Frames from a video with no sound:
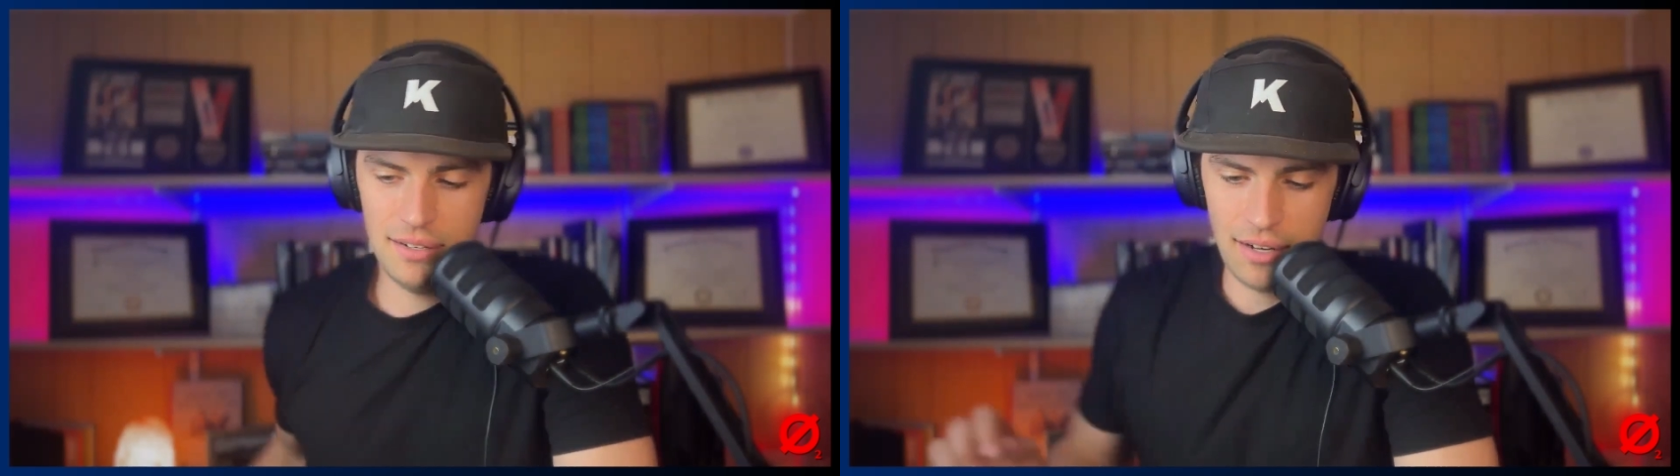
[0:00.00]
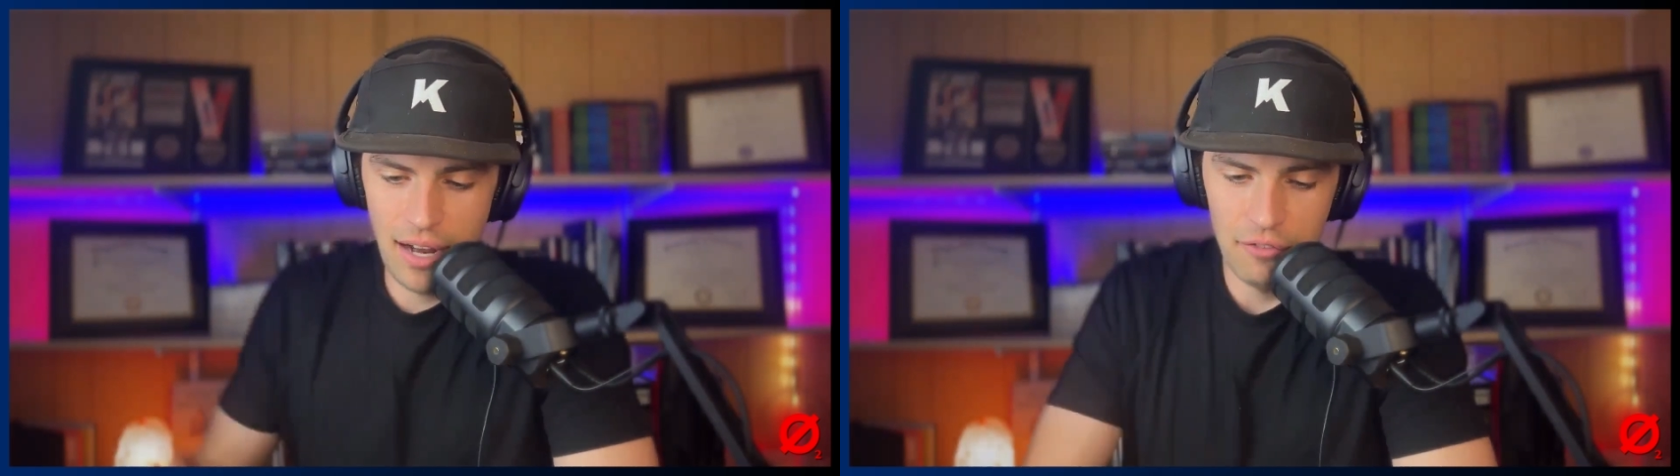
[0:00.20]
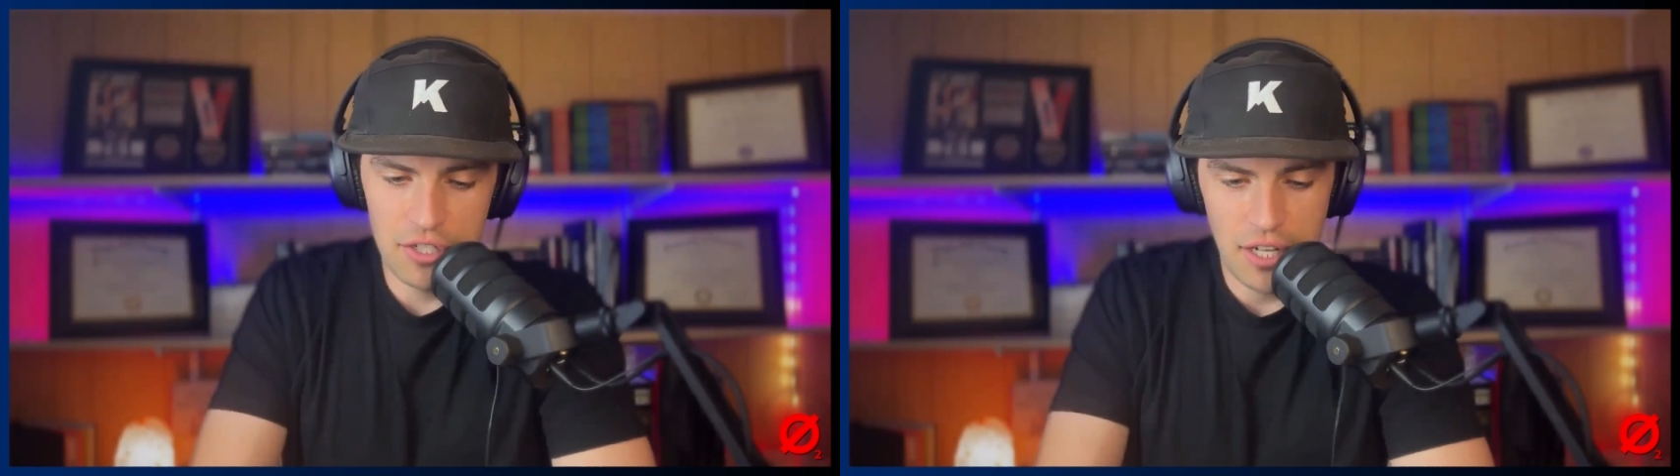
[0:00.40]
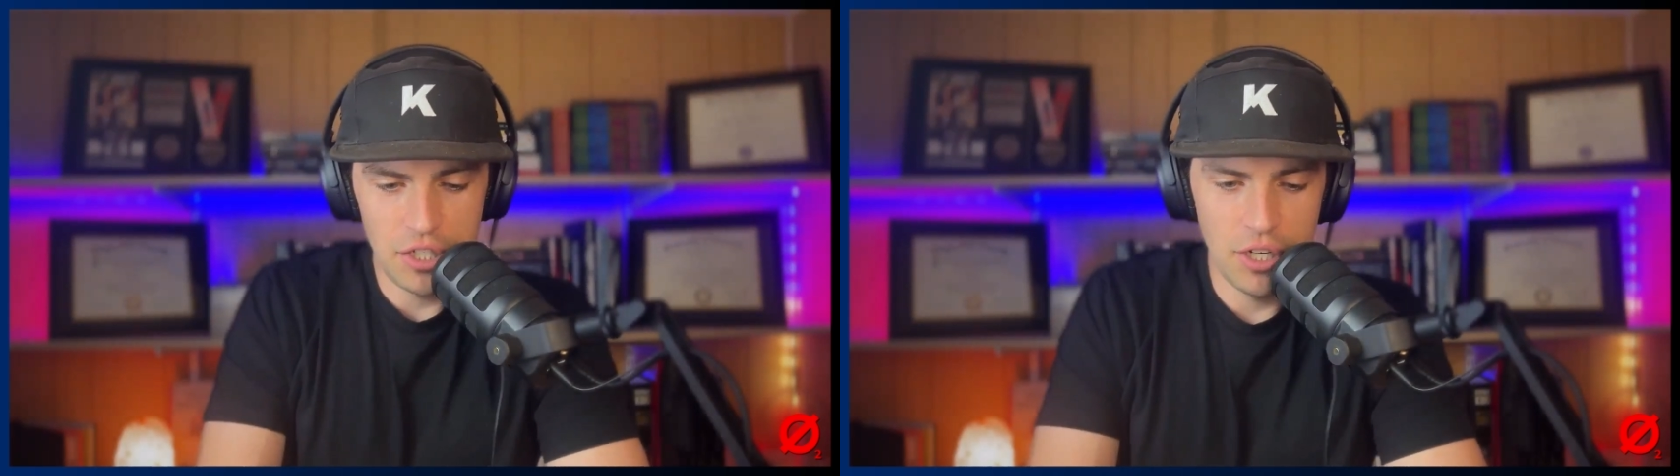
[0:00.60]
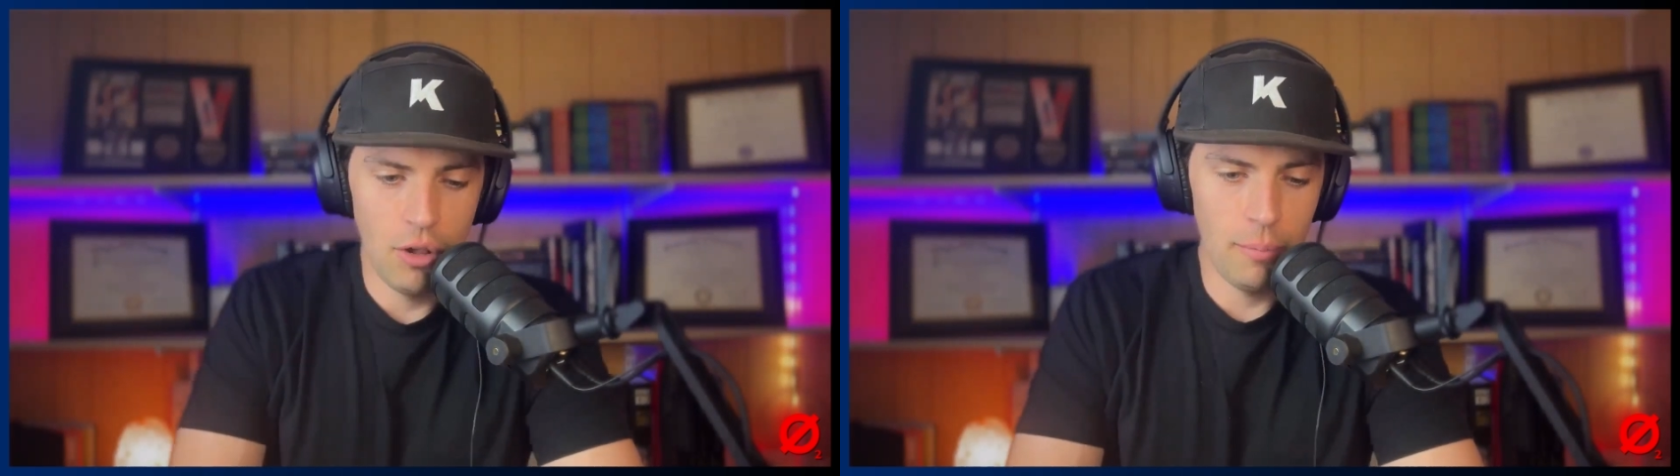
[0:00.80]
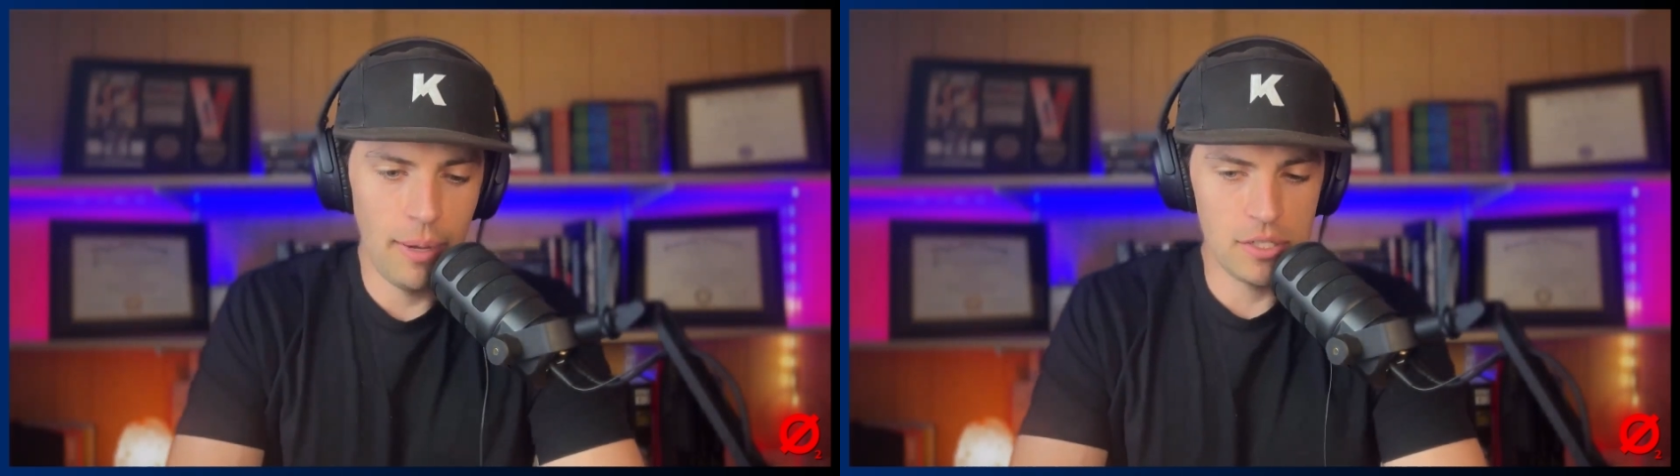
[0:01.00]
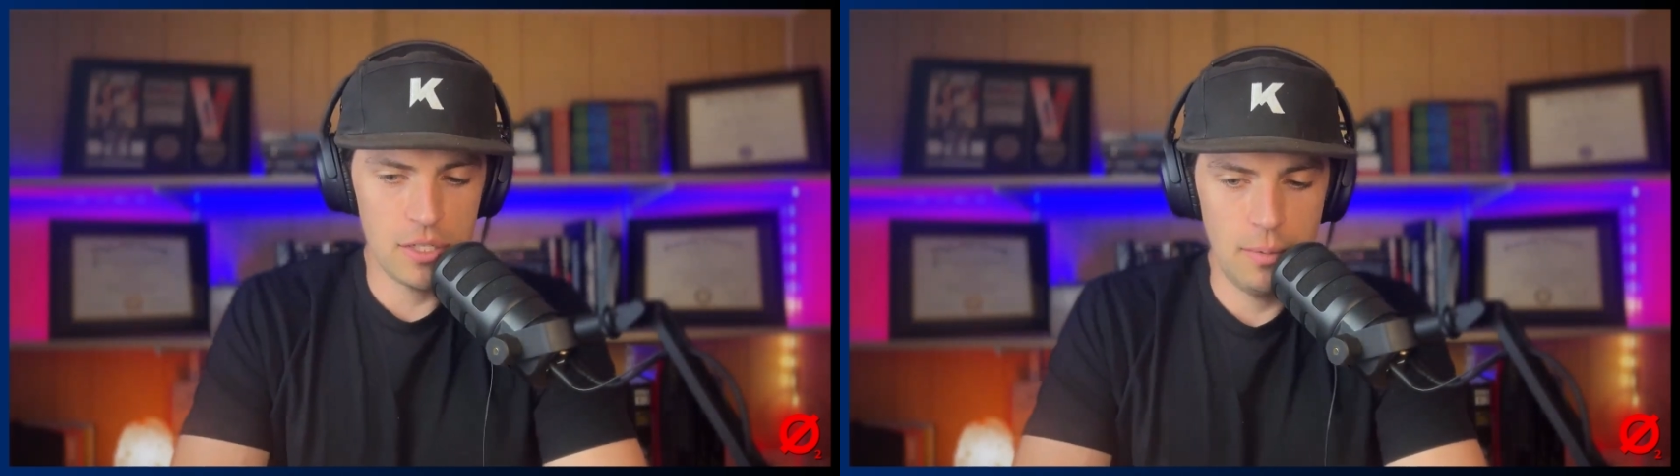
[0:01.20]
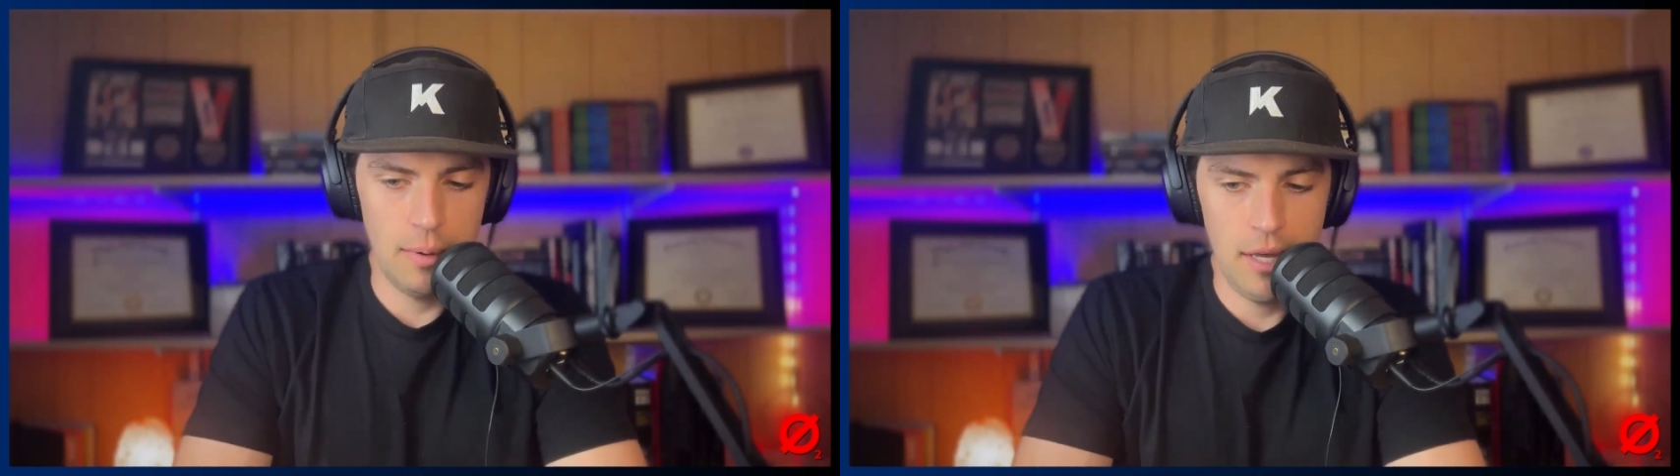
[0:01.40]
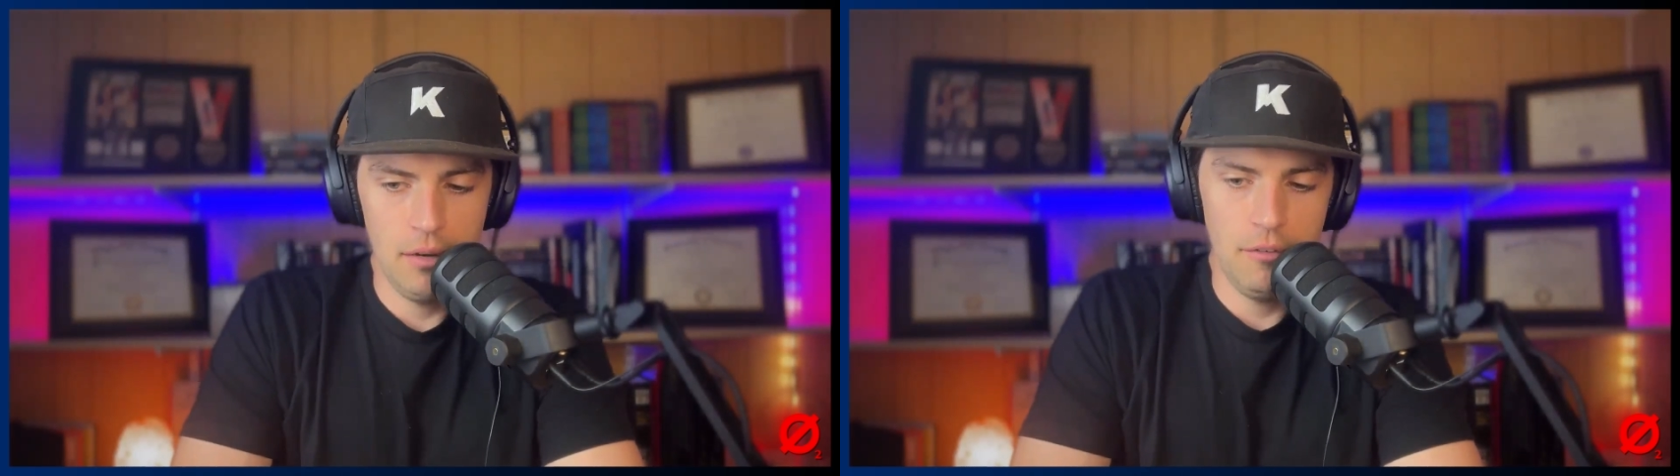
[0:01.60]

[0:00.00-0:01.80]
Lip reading: conversation all about swimming and